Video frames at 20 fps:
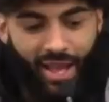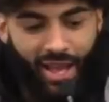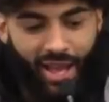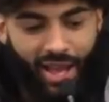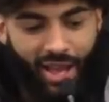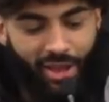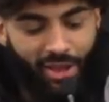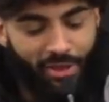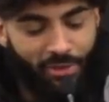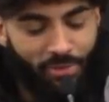
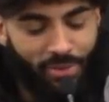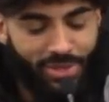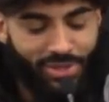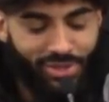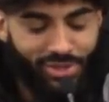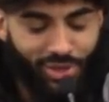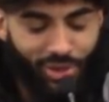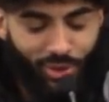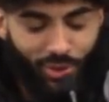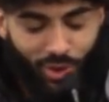I have been
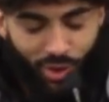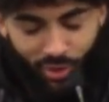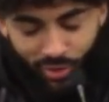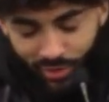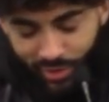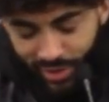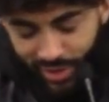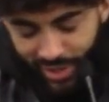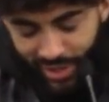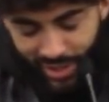so
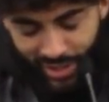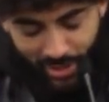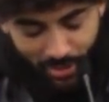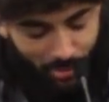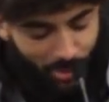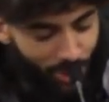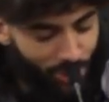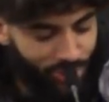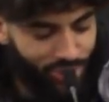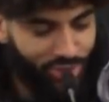over the
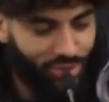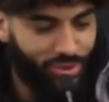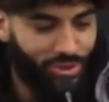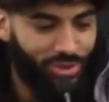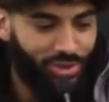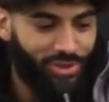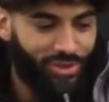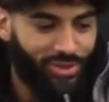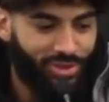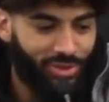
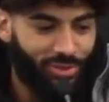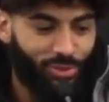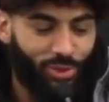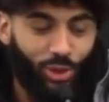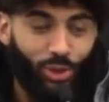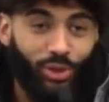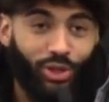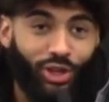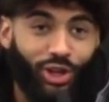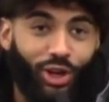emotional
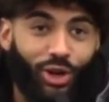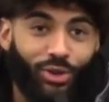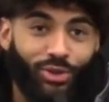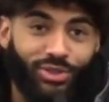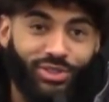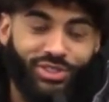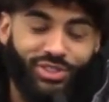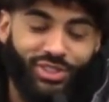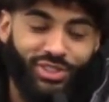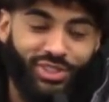roller
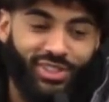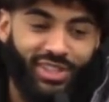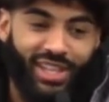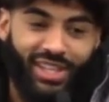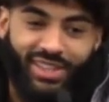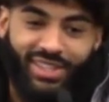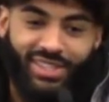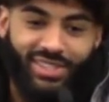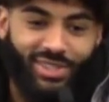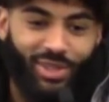coaster
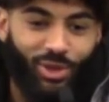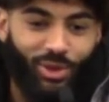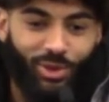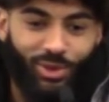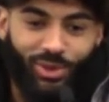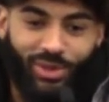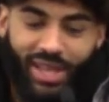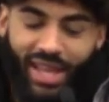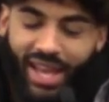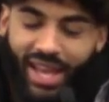that this
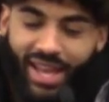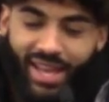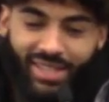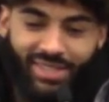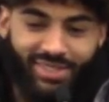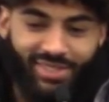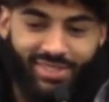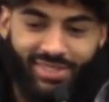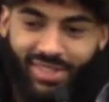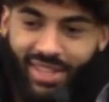whole
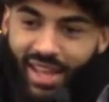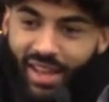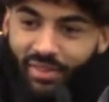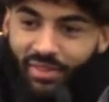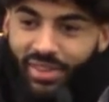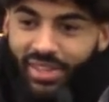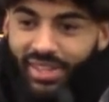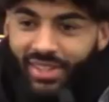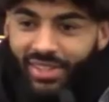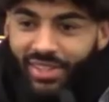last
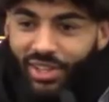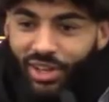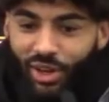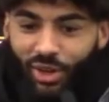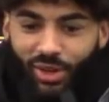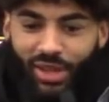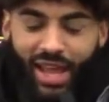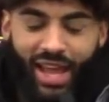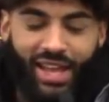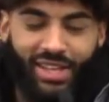
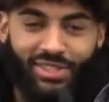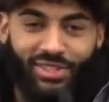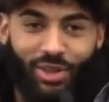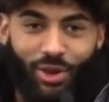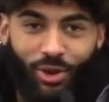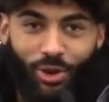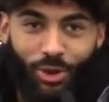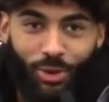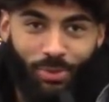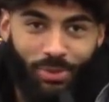
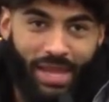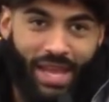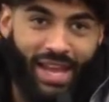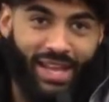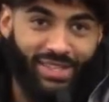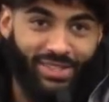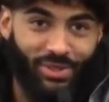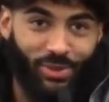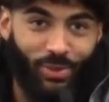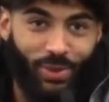home,
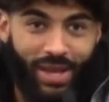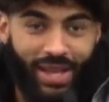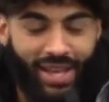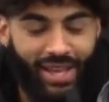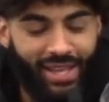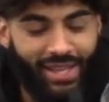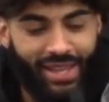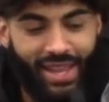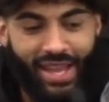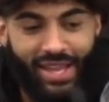last
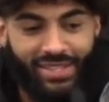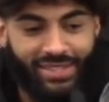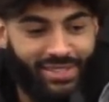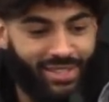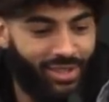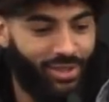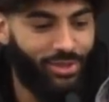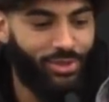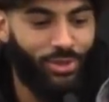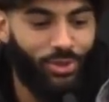away, last
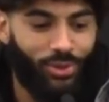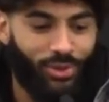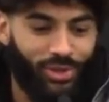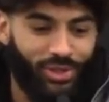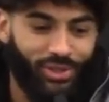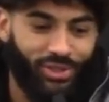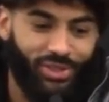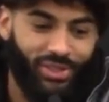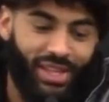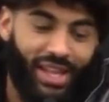
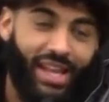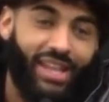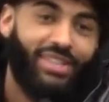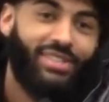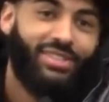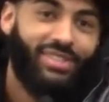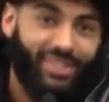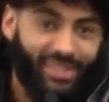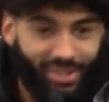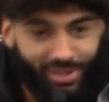territorial,
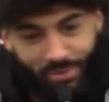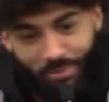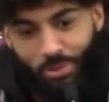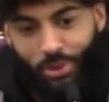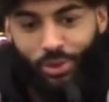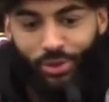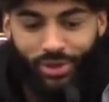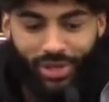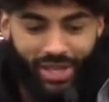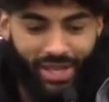last
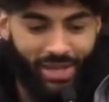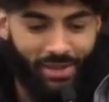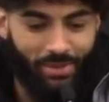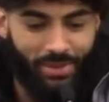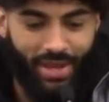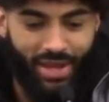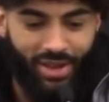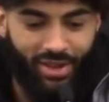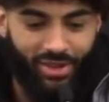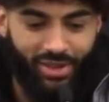bowl game.
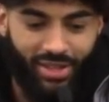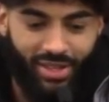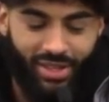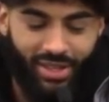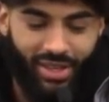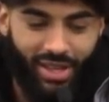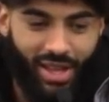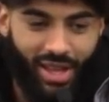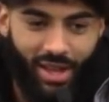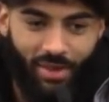
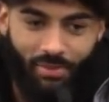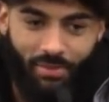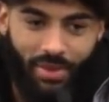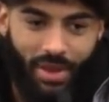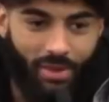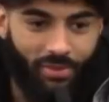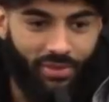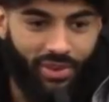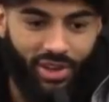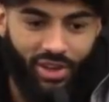Now
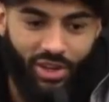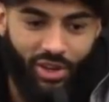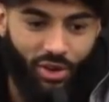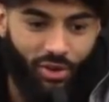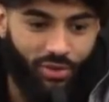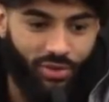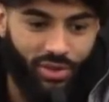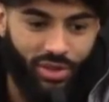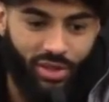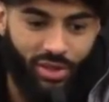I'm very
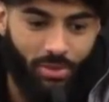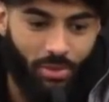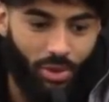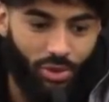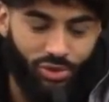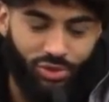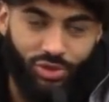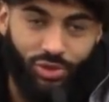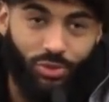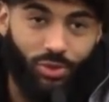over the
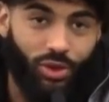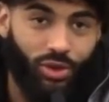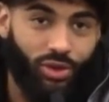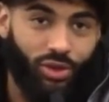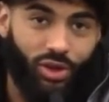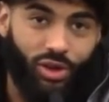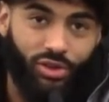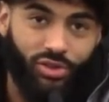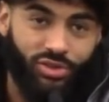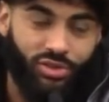emotional roller
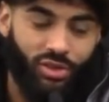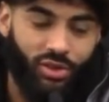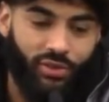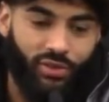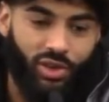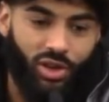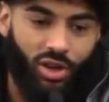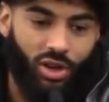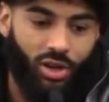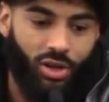coaster of
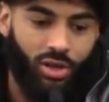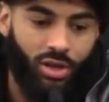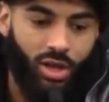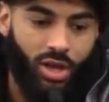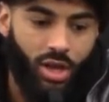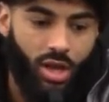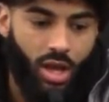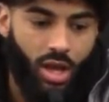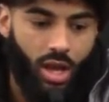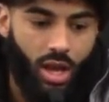it all,
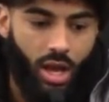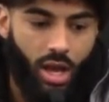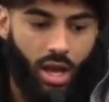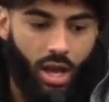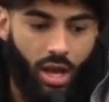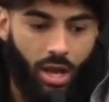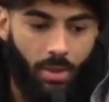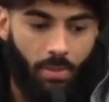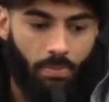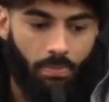
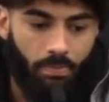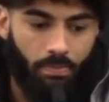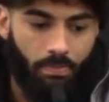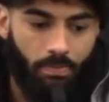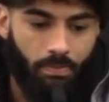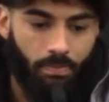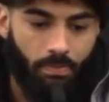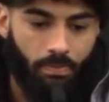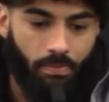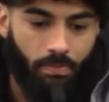
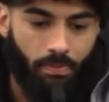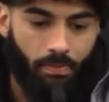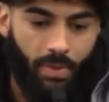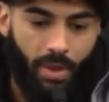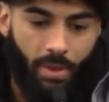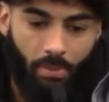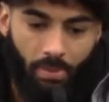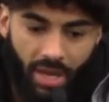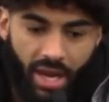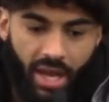
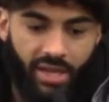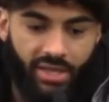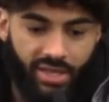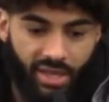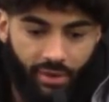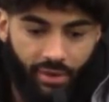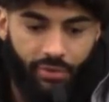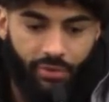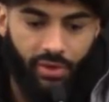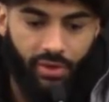but I
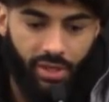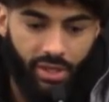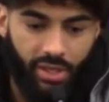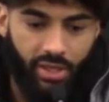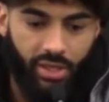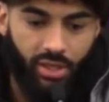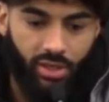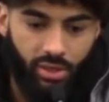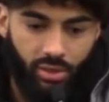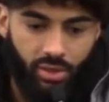
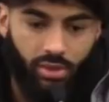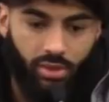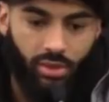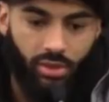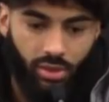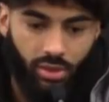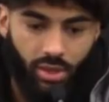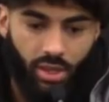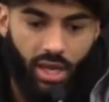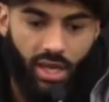definitely
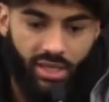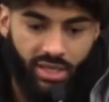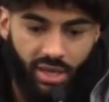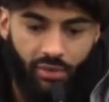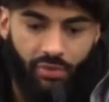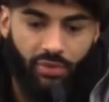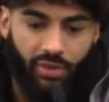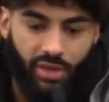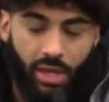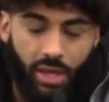
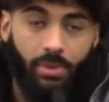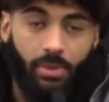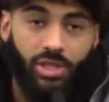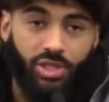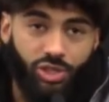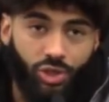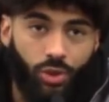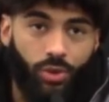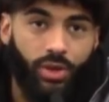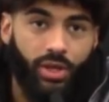am
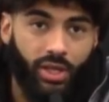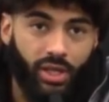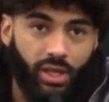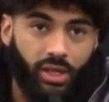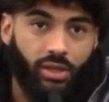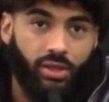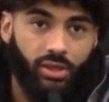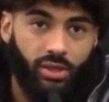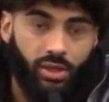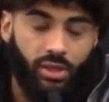enjoying
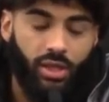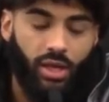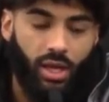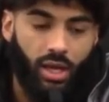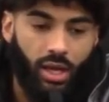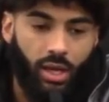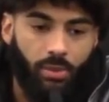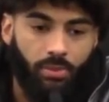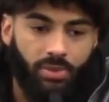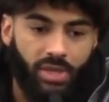
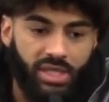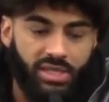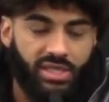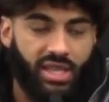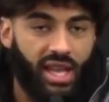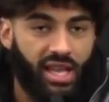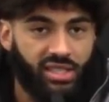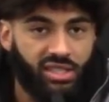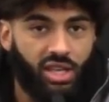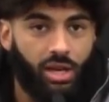these
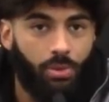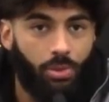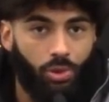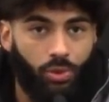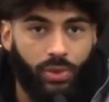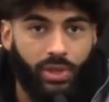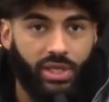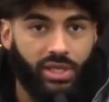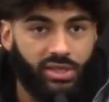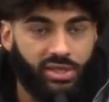last couple
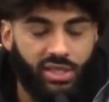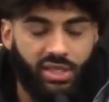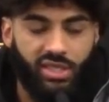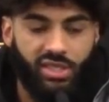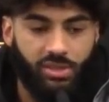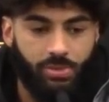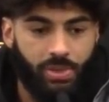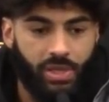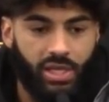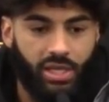weeks. It
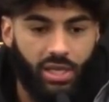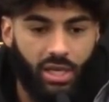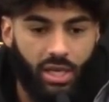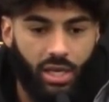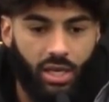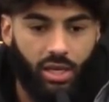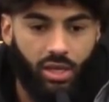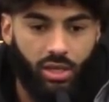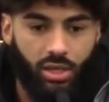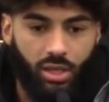has
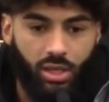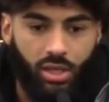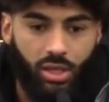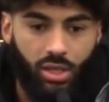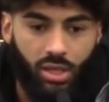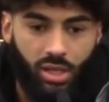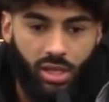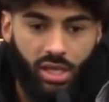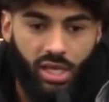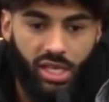been
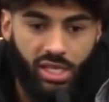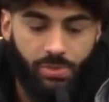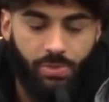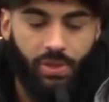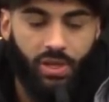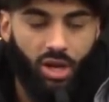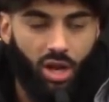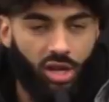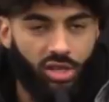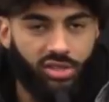it's
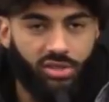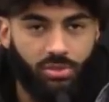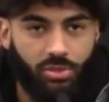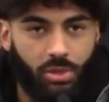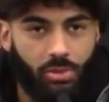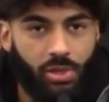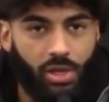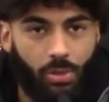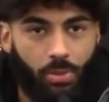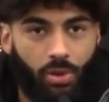been awesome to
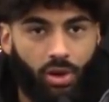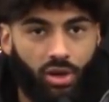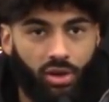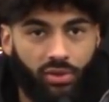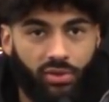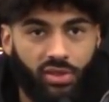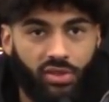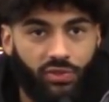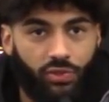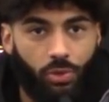be a part of
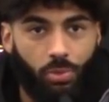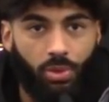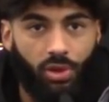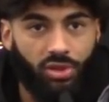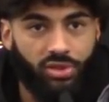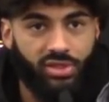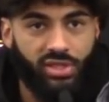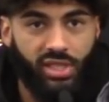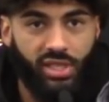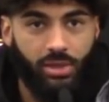this
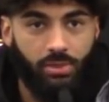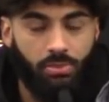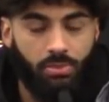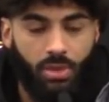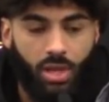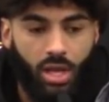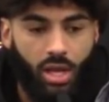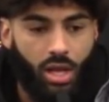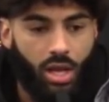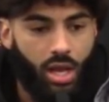football team.
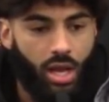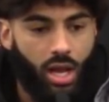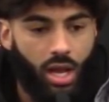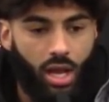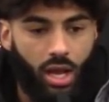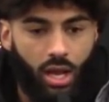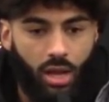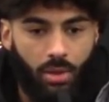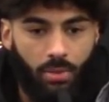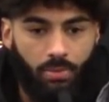
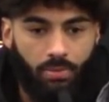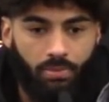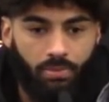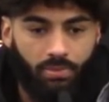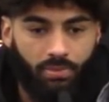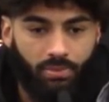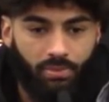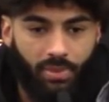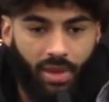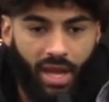
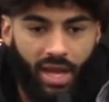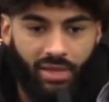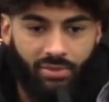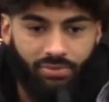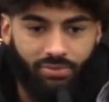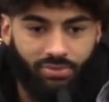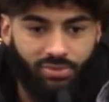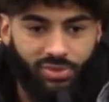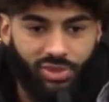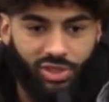I
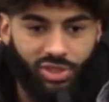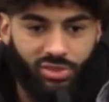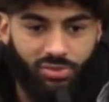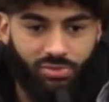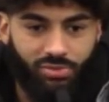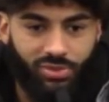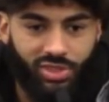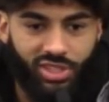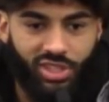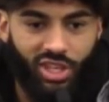
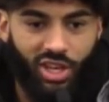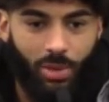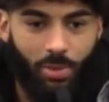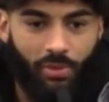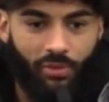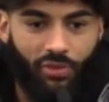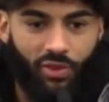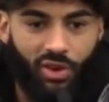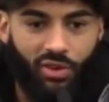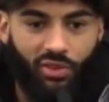stood up in
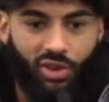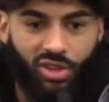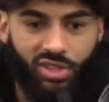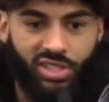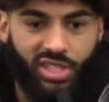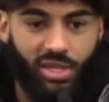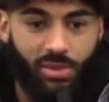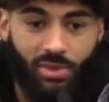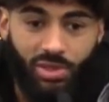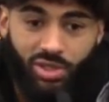front of our
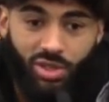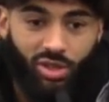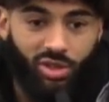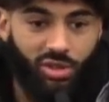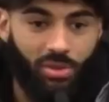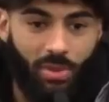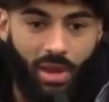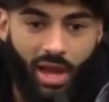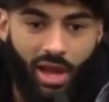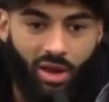team and told
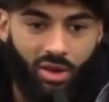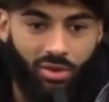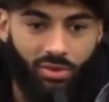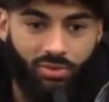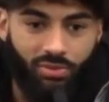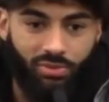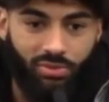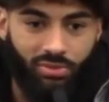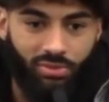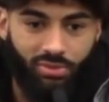them how
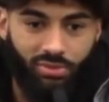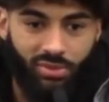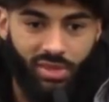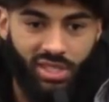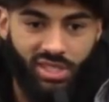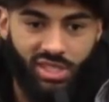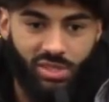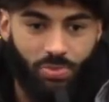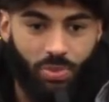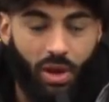
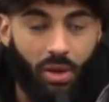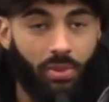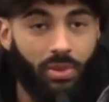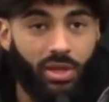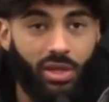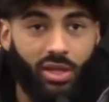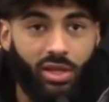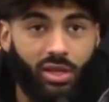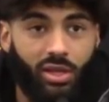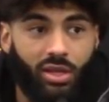this is probably
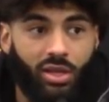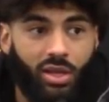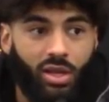the